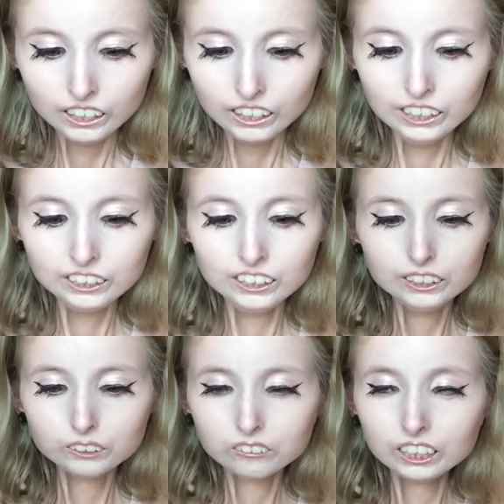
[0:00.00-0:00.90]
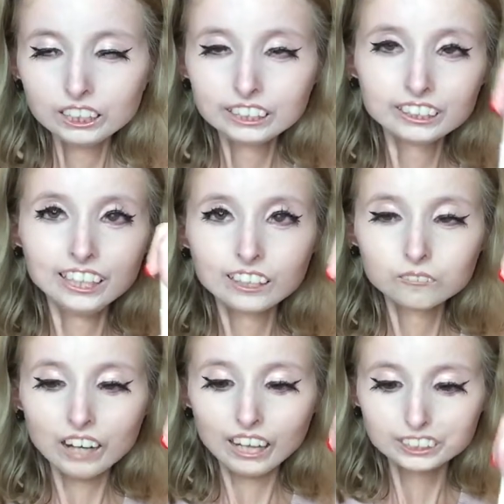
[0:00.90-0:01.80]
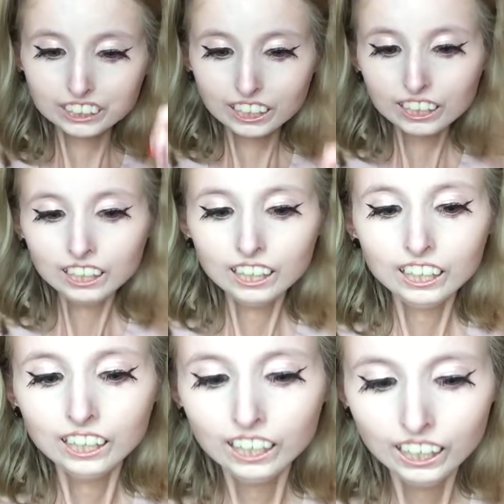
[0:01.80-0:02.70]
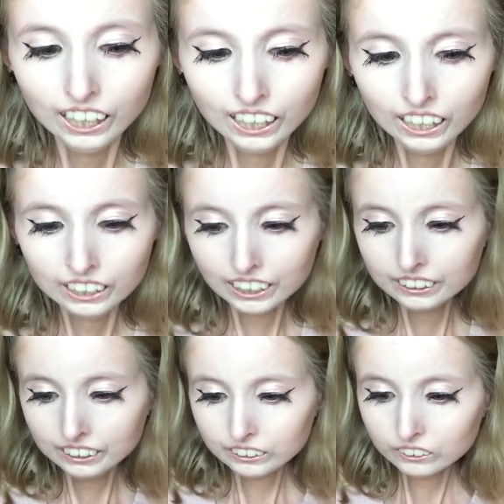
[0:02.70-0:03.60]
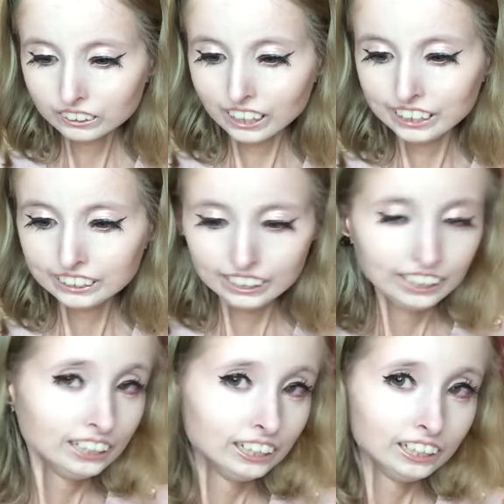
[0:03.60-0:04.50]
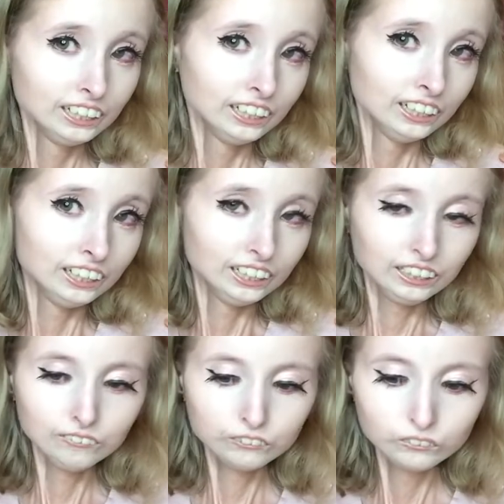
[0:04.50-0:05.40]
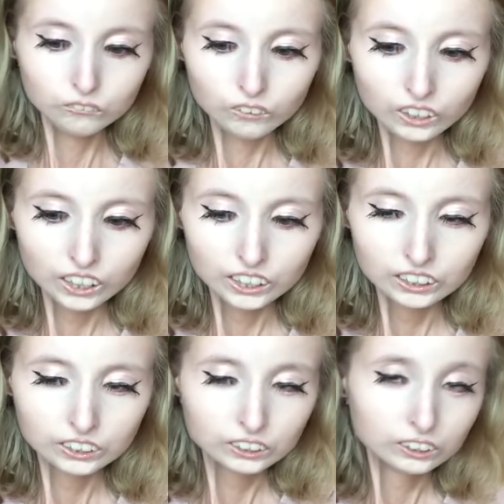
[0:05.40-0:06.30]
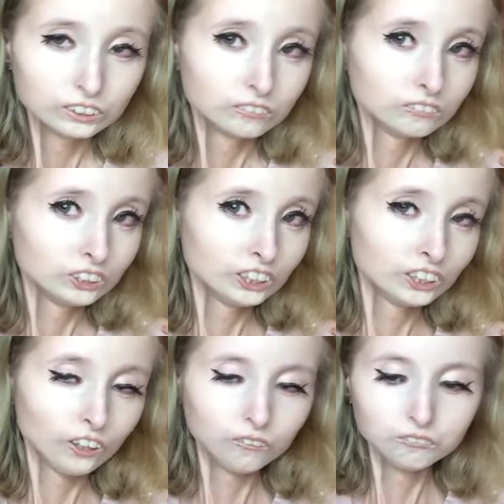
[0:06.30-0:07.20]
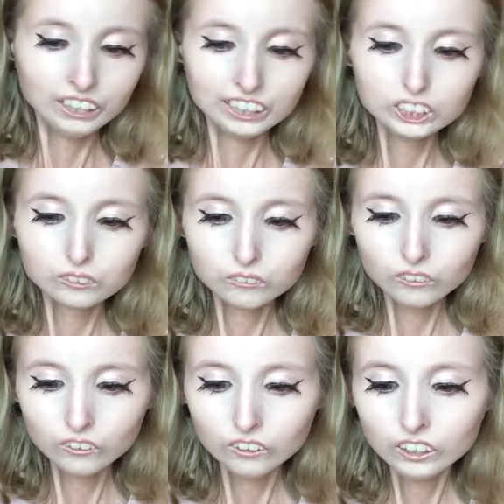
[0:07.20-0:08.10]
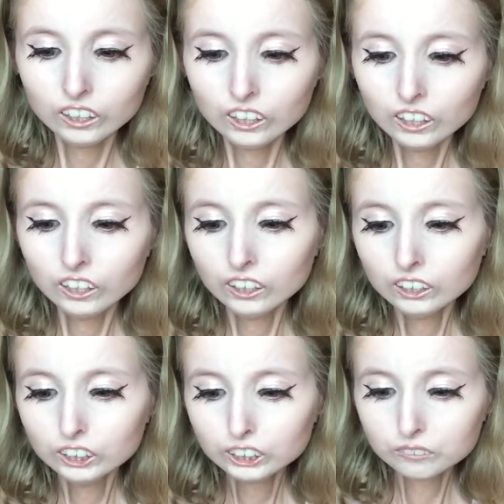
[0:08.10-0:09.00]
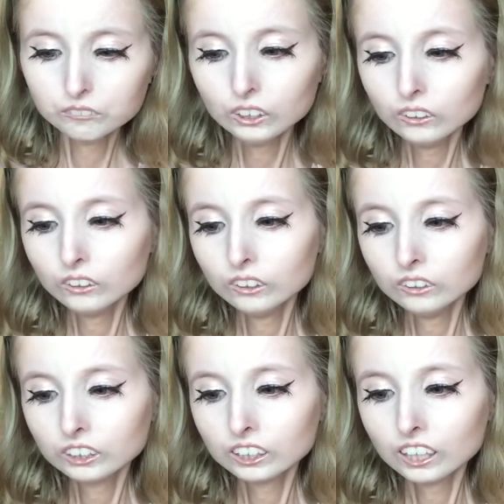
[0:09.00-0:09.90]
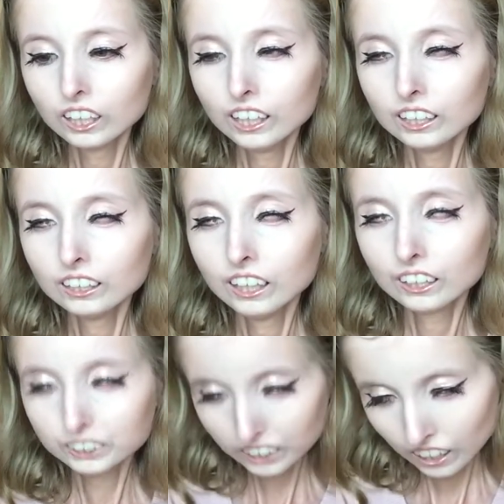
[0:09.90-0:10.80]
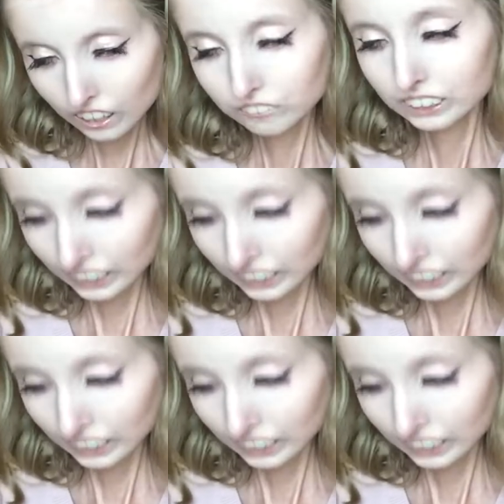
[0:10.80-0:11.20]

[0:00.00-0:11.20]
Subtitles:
it's a really good hair mask. And I think you'll like it if you want, manageable, smooth, soft